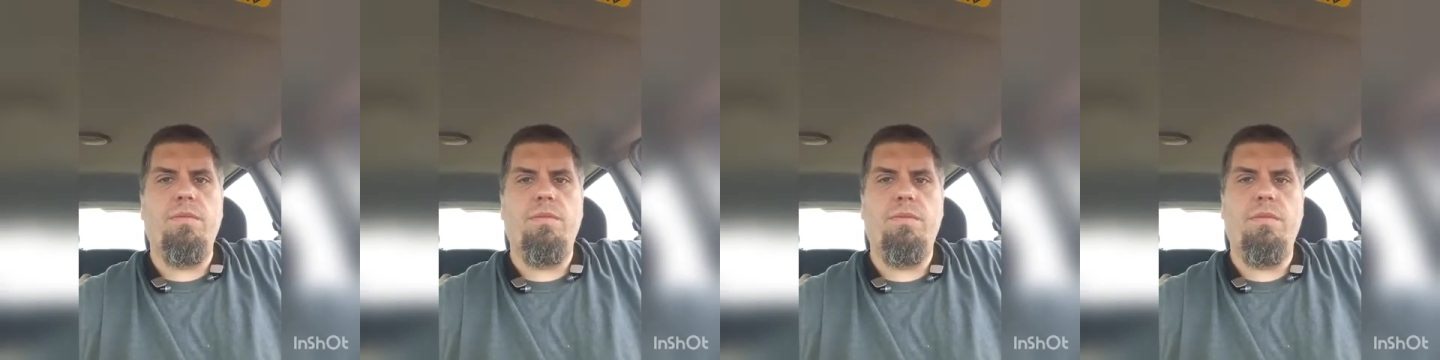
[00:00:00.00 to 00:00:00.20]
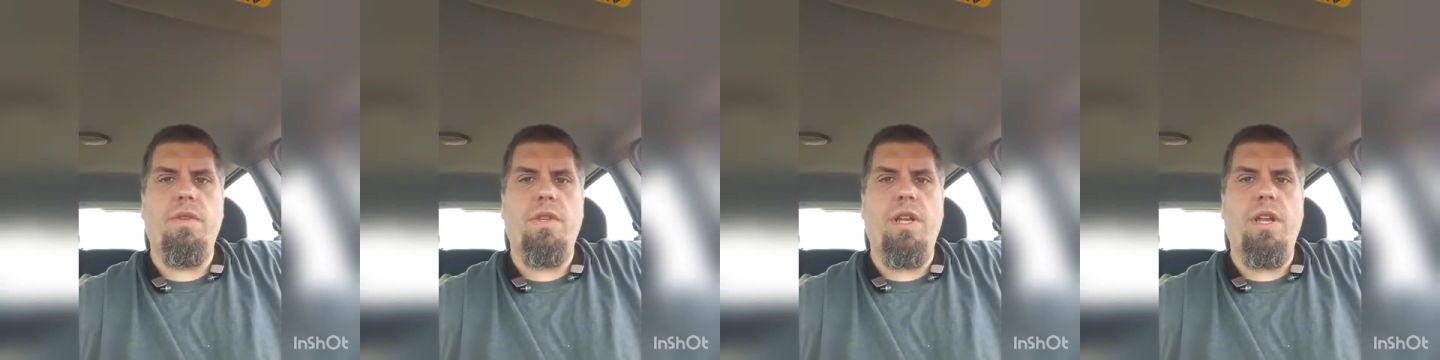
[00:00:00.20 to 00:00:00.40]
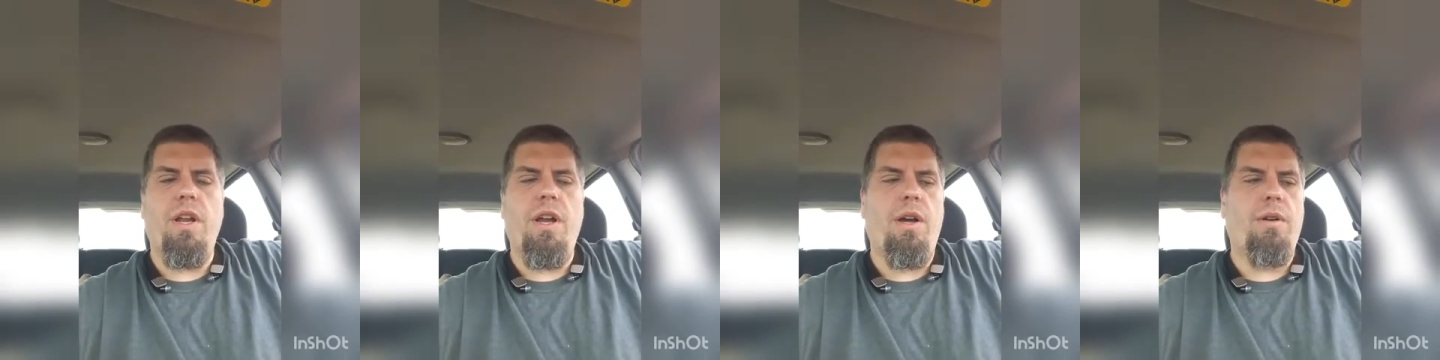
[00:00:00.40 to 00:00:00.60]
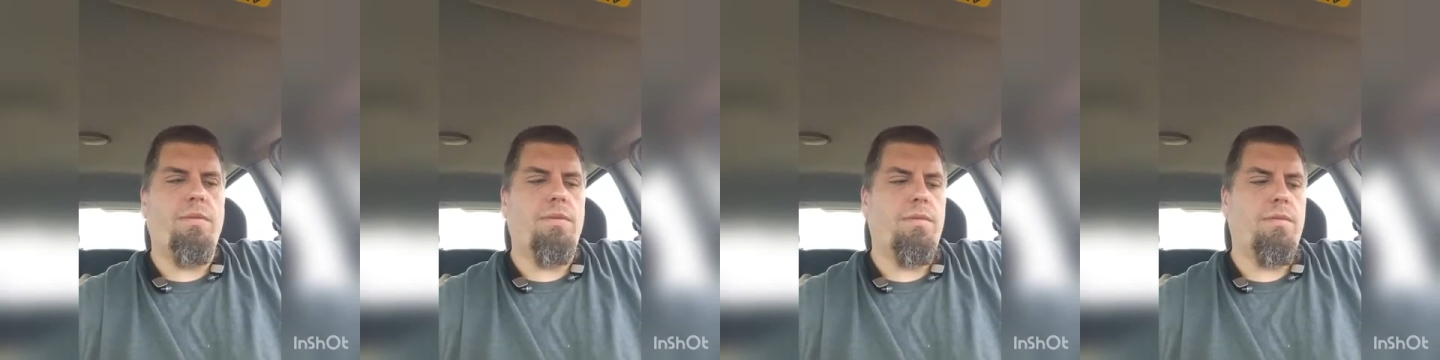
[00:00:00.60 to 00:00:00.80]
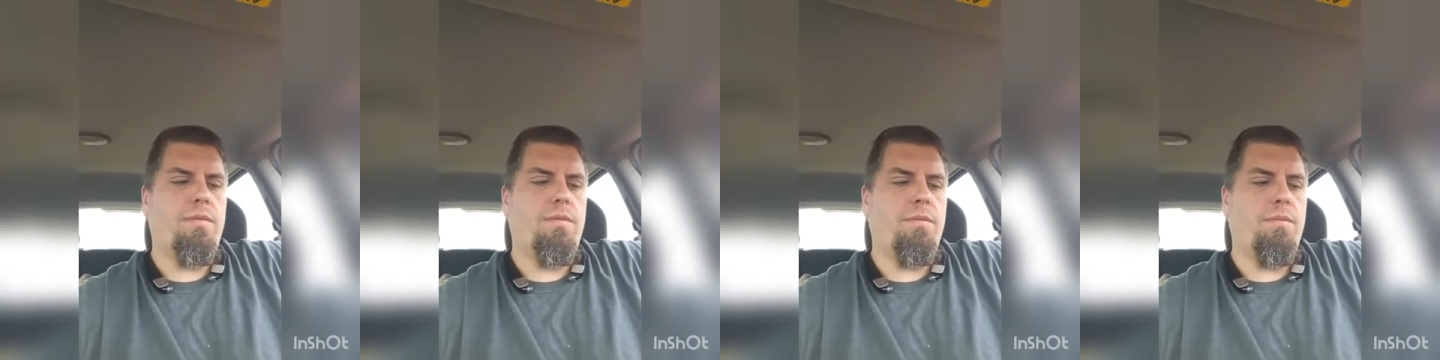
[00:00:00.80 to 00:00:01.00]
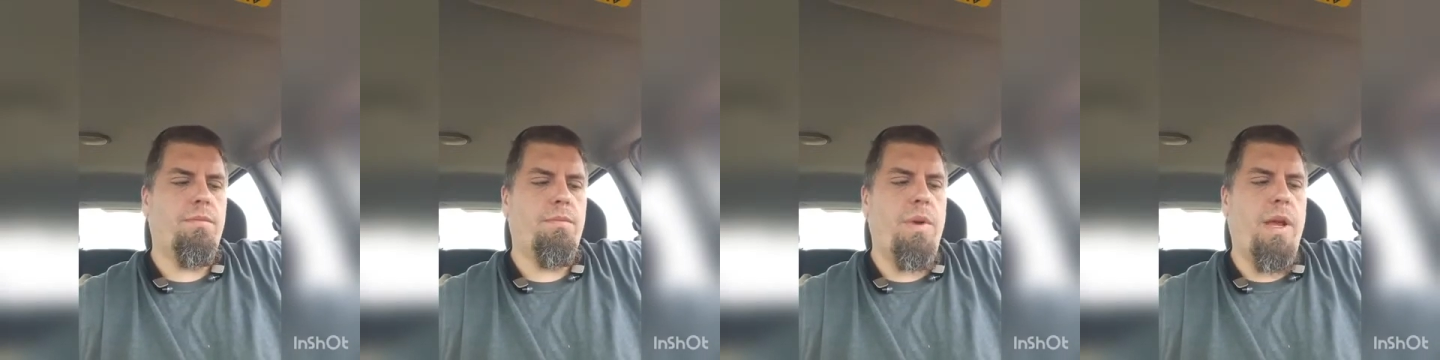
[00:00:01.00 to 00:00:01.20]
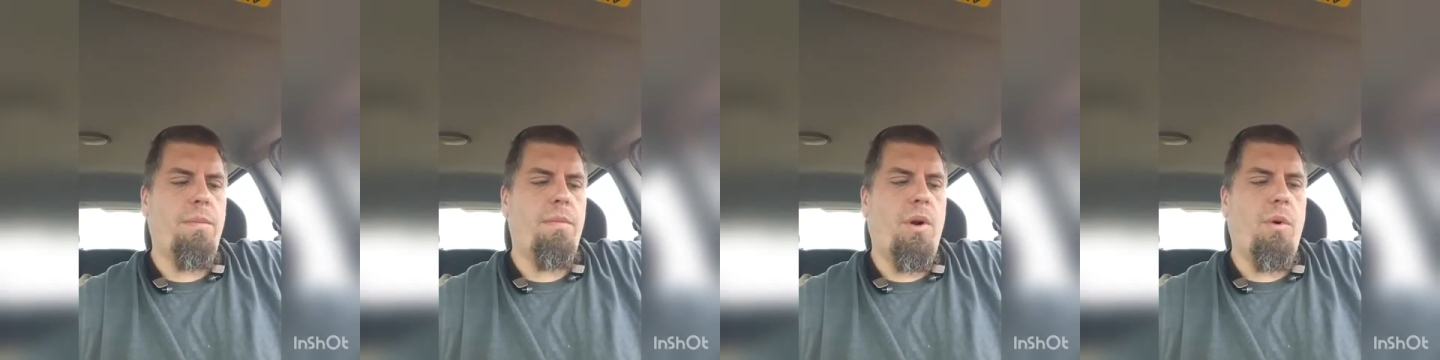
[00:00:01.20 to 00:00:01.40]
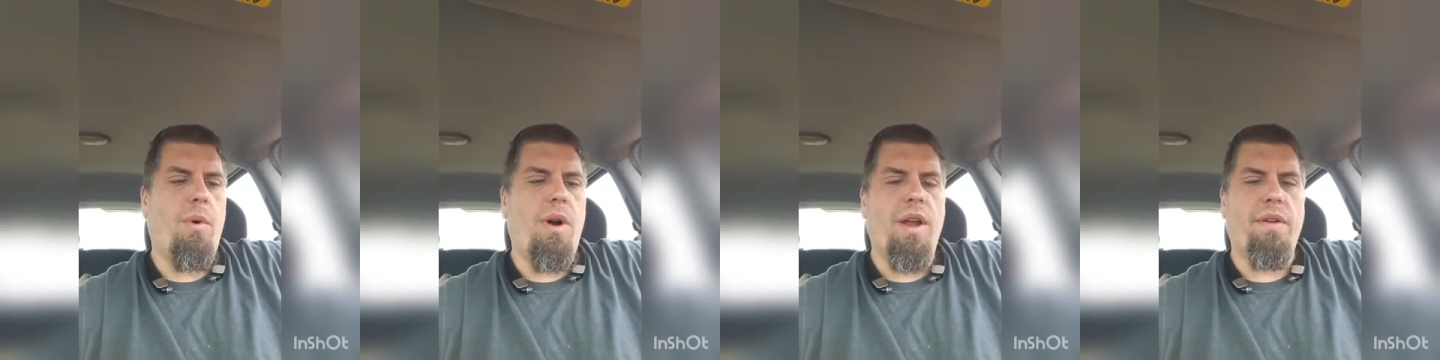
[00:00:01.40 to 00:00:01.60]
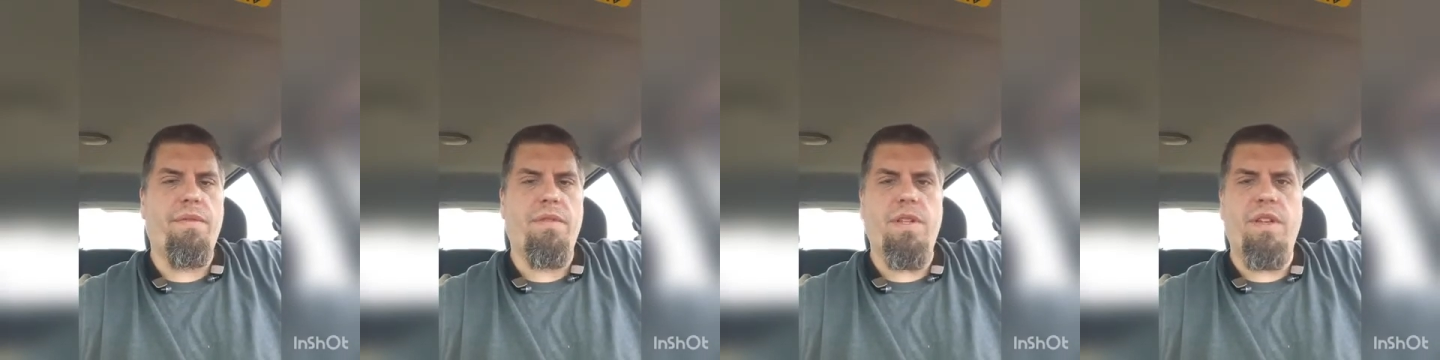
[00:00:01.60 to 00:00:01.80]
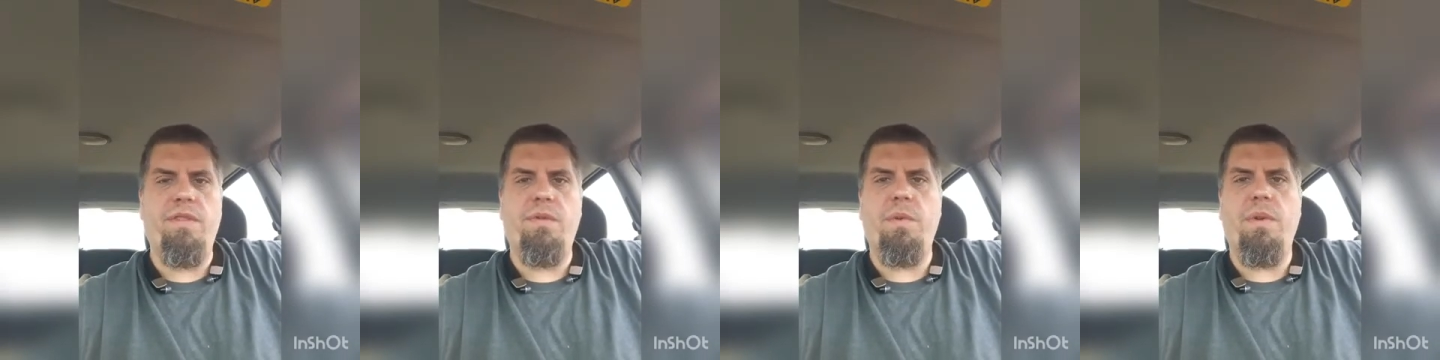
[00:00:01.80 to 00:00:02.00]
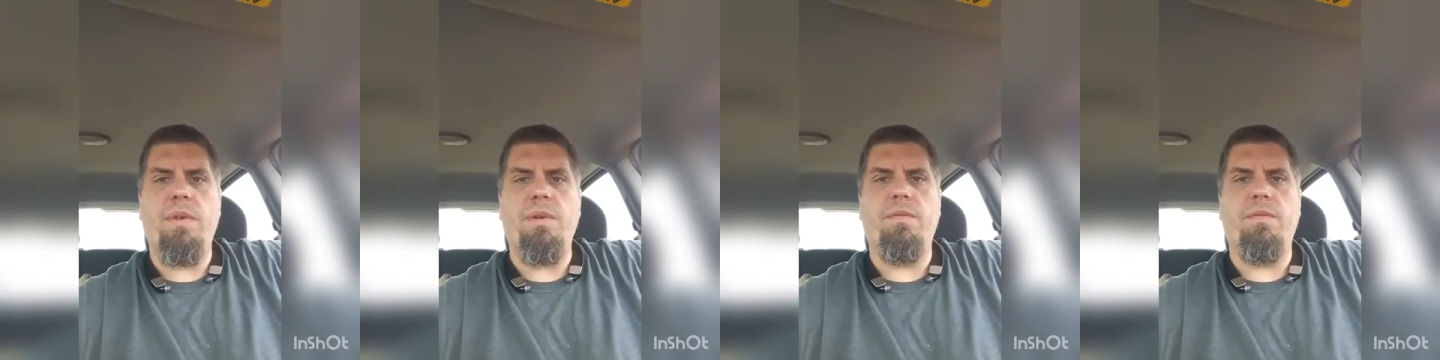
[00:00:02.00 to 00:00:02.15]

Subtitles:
me and my wife lived with